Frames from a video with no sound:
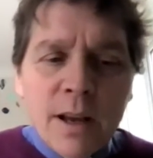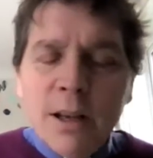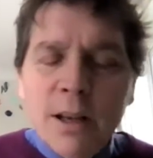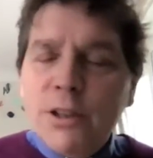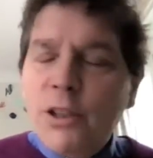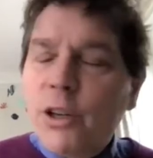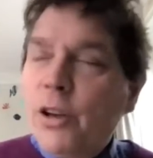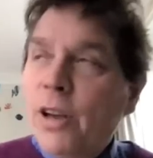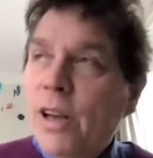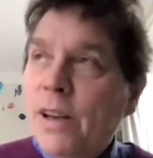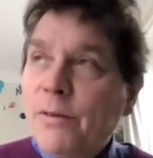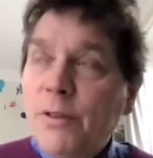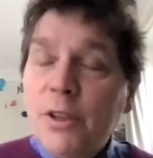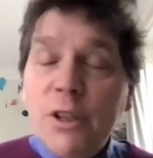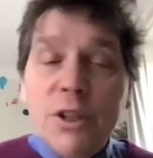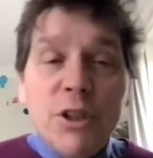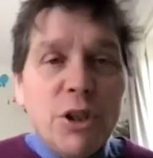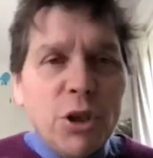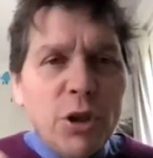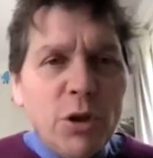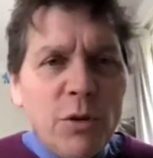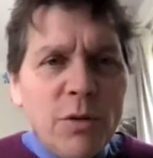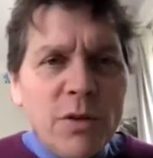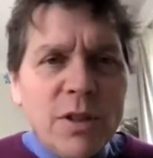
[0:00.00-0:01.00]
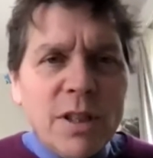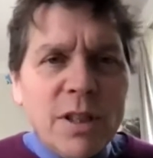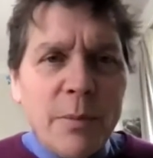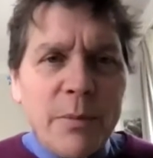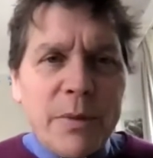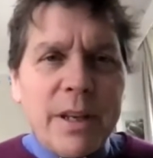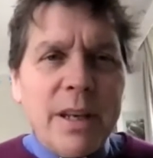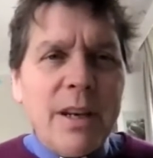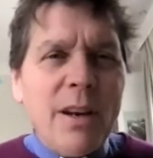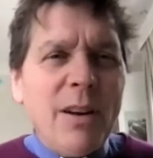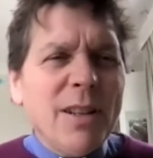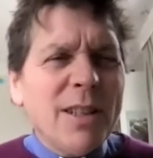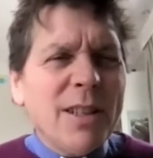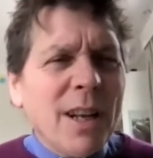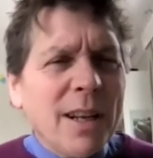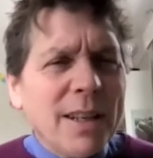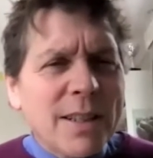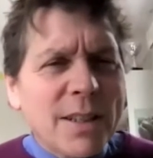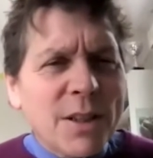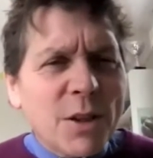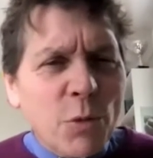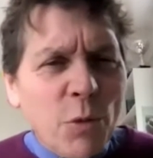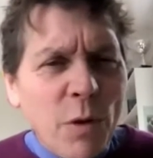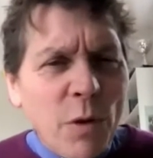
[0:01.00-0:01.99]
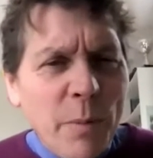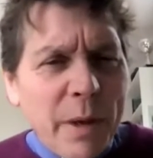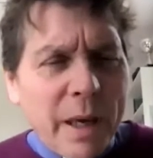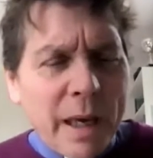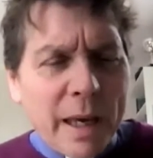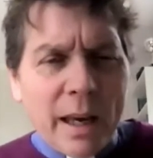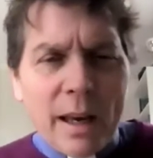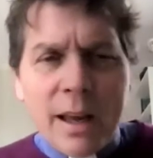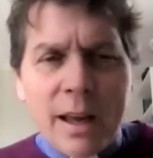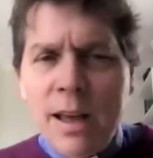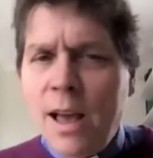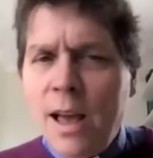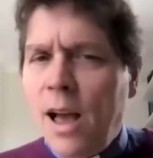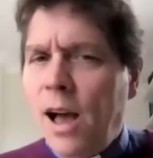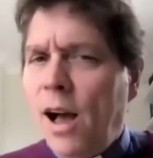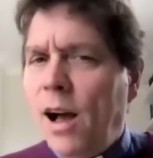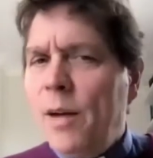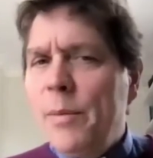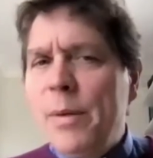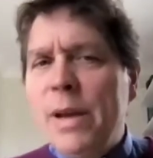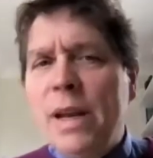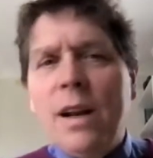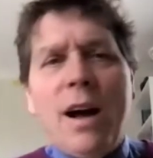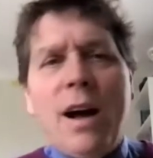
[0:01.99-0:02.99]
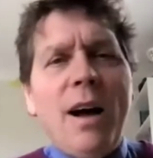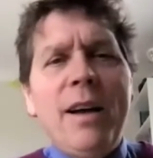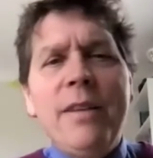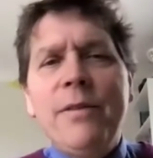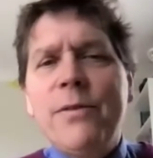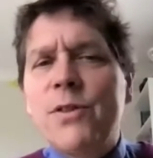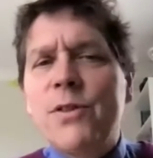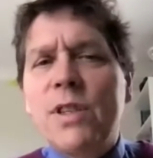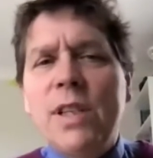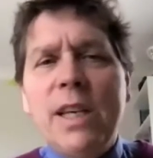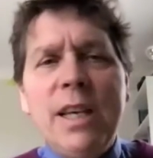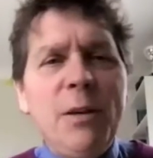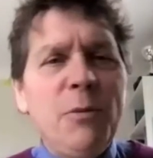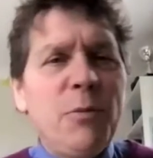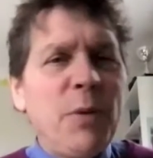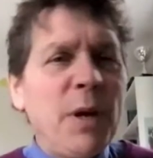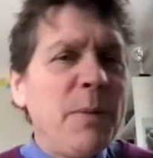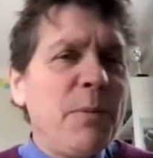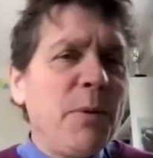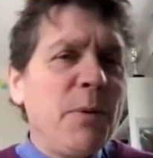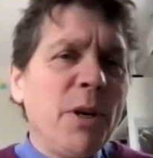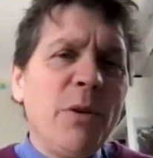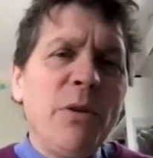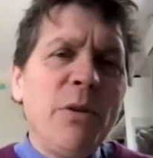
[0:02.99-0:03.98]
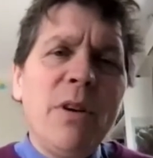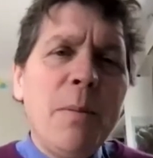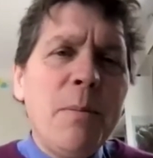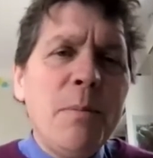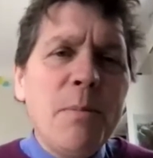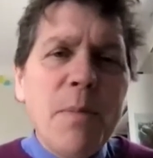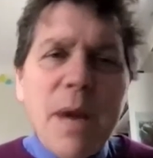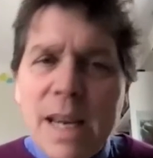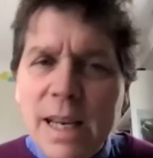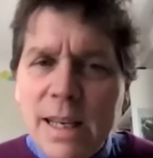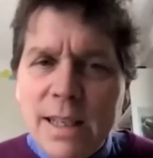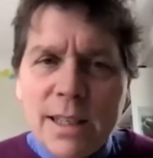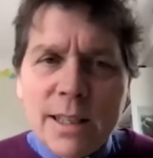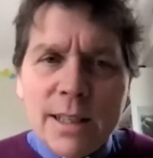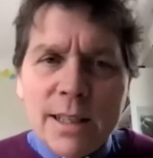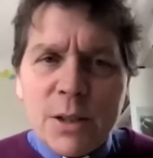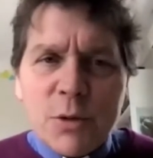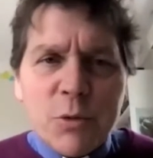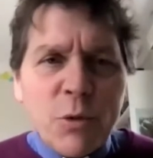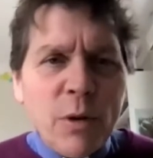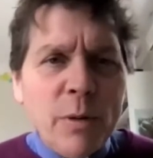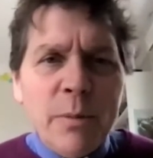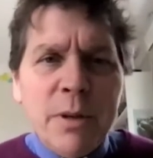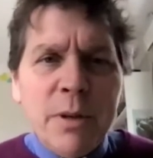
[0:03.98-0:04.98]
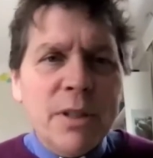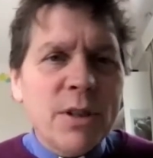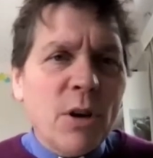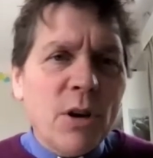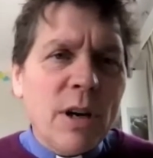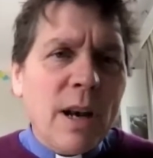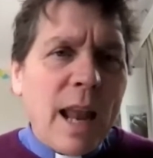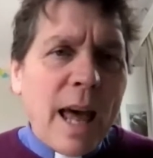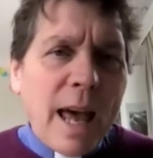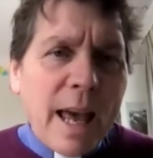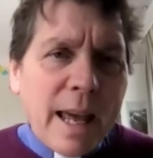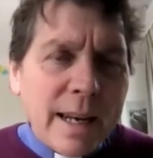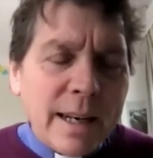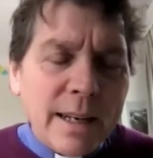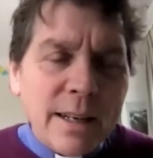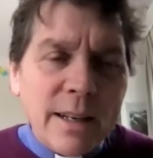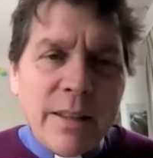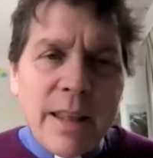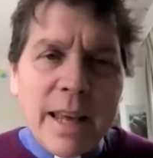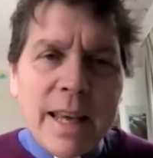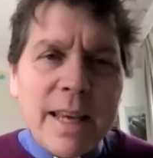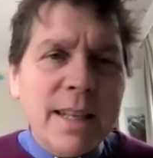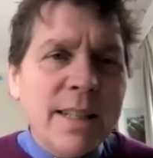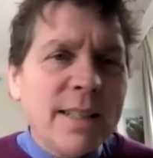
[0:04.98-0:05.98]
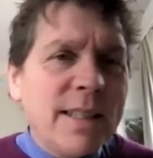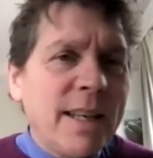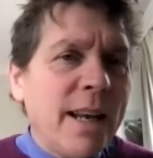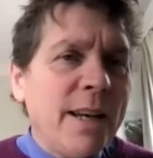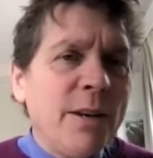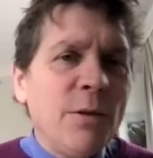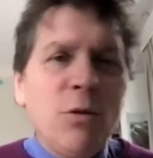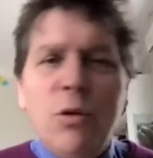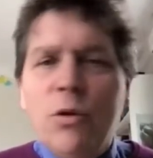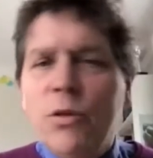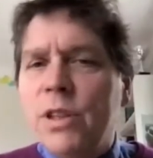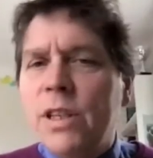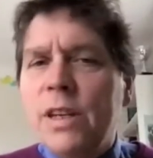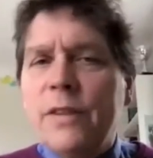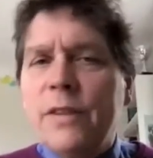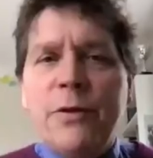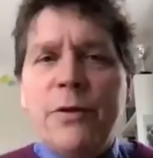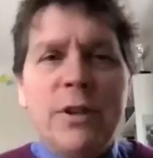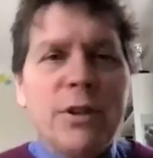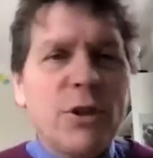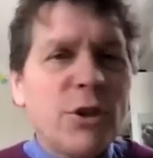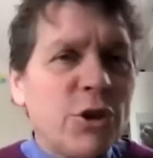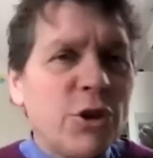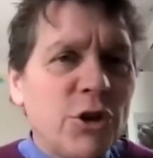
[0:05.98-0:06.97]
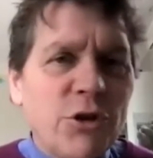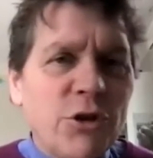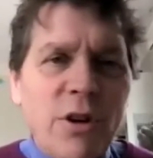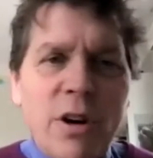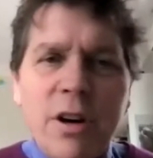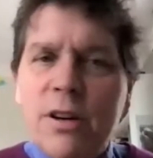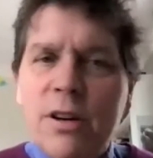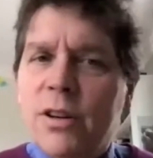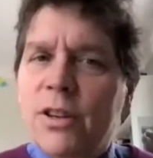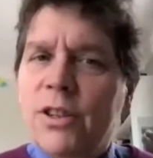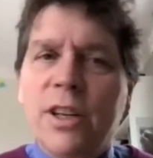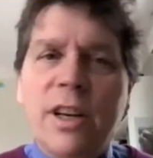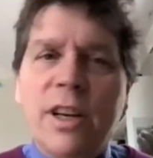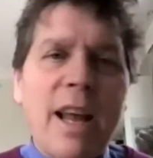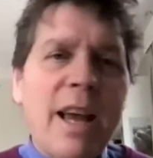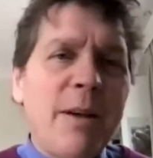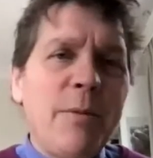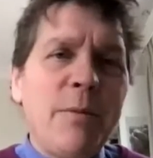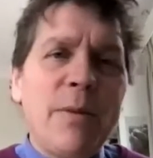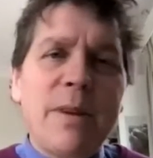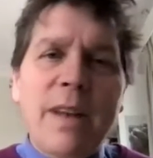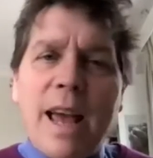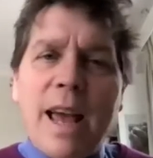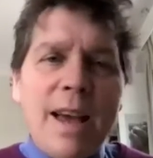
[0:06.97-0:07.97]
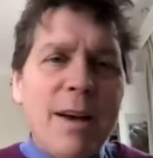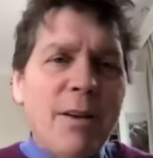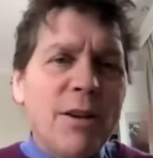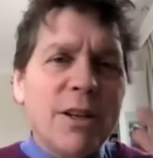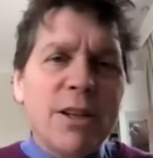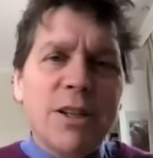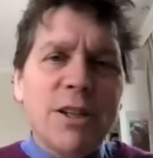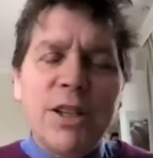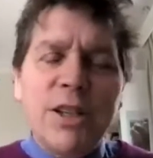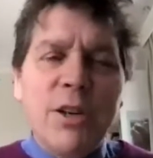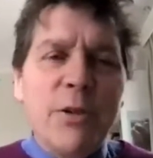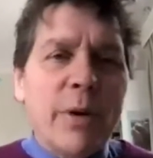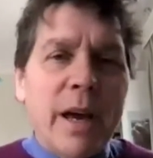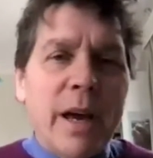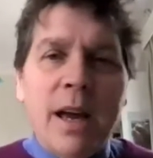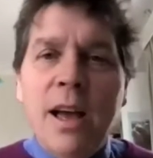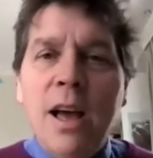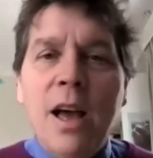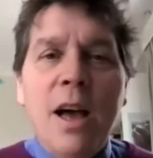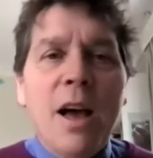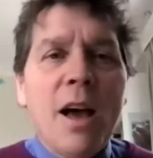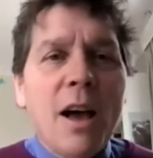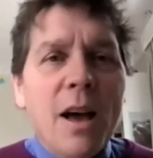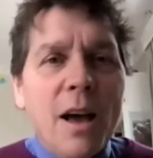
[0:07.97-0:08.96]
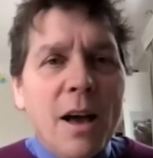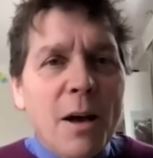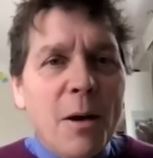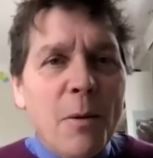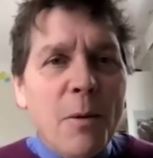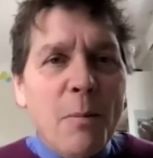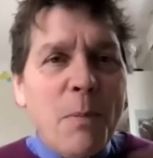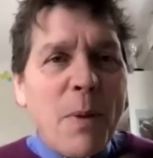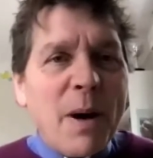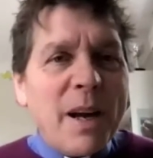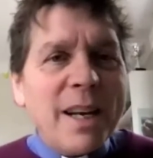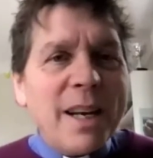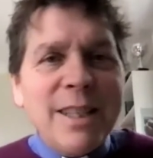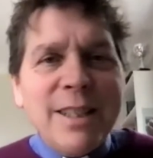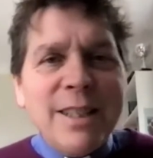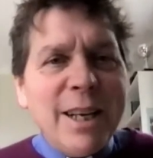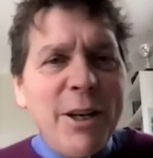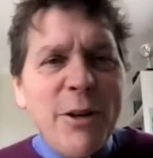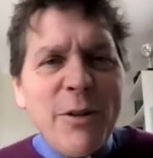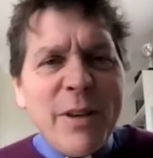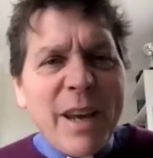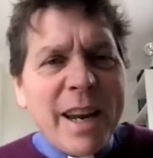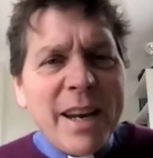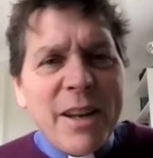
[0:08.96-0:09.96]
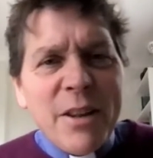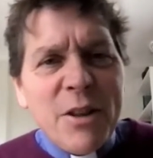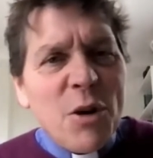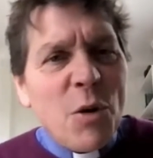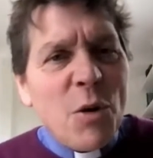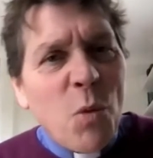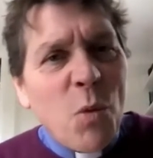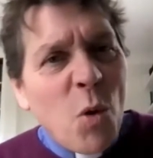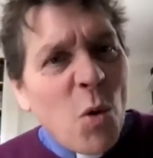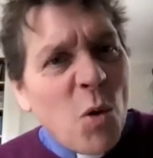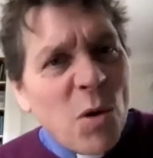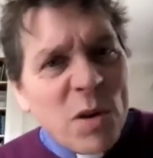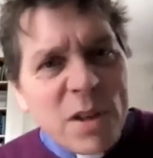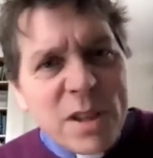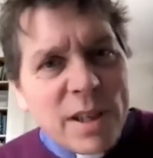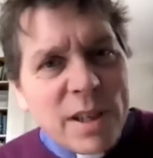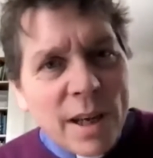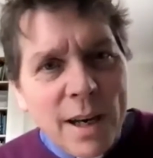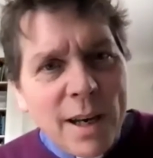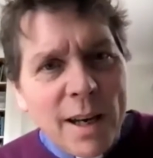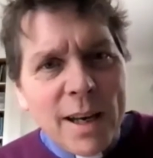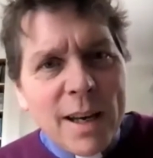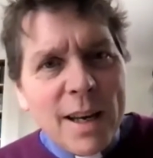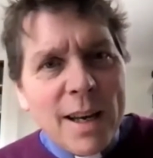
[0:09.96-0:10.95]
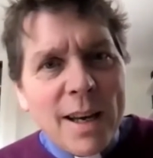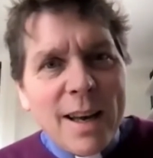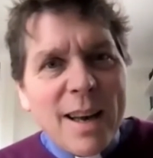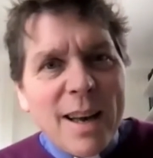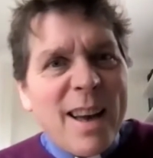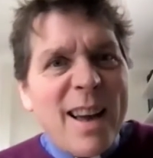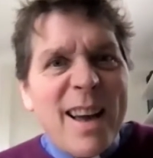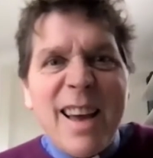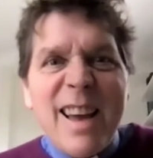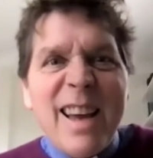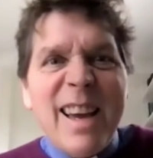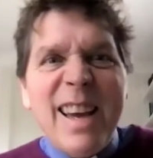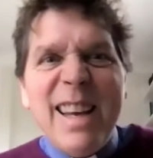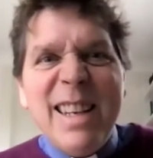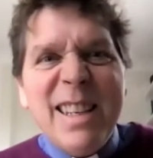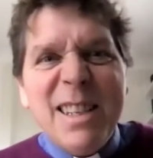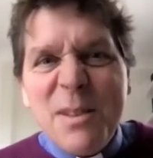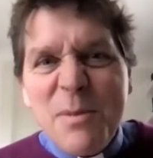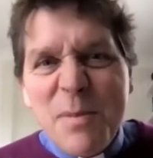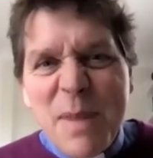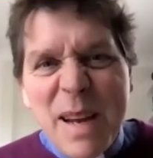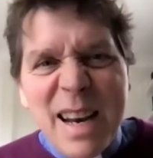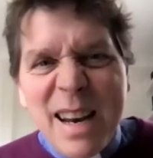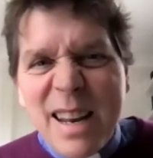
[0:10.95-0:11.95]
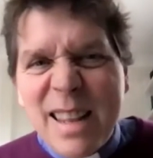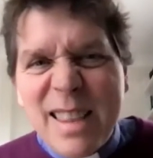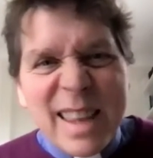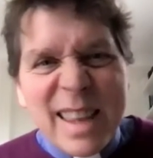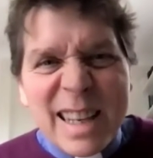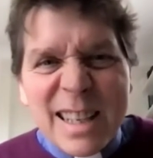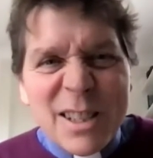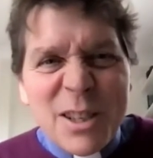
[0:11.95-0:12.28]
So you have to do something. It's like swimming. I mean, I've seen people who are amazing swimmers on land and they can tell you all the different strokes and how to do it. But until you get in the water, it doesn't mean anything.